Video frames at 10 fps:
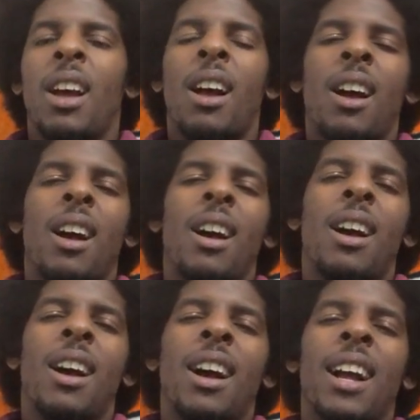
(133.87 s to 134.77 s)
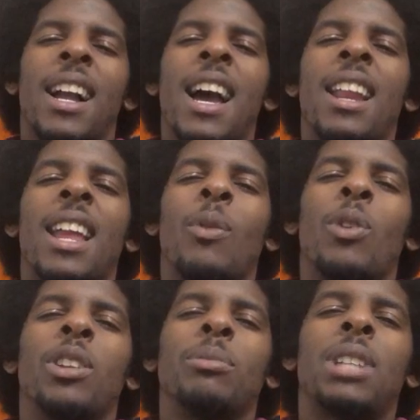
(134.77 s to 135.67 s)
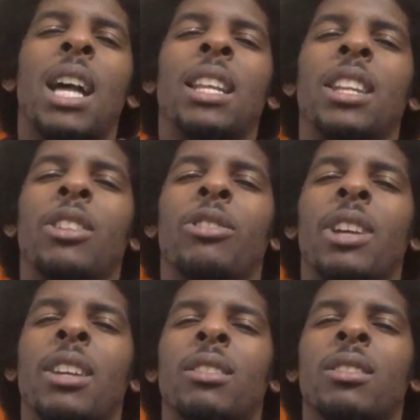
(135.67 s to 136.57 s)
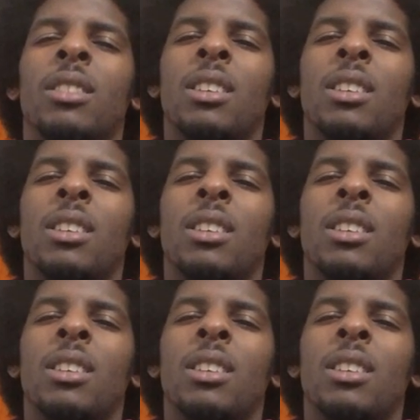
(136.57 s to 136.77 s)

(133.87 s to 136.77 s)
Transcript: Kind of like one of them Tyler, the Creator